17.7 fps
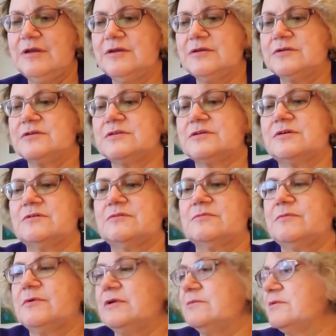So
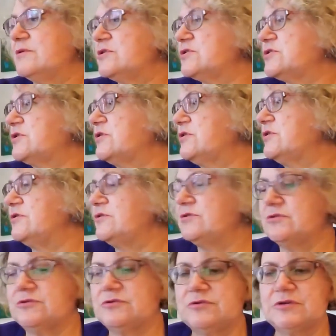what I want to show
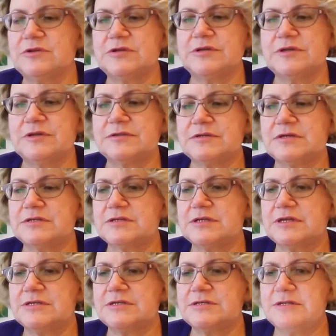you is a
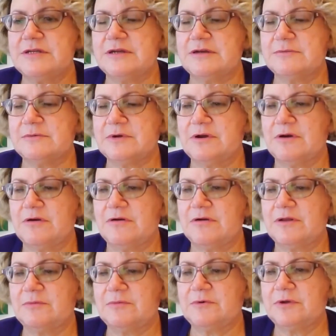test knit I'm
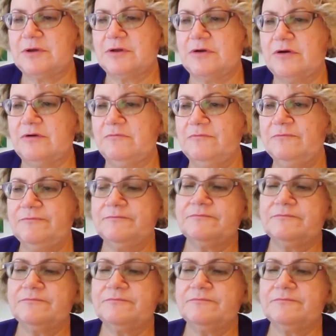currently working on.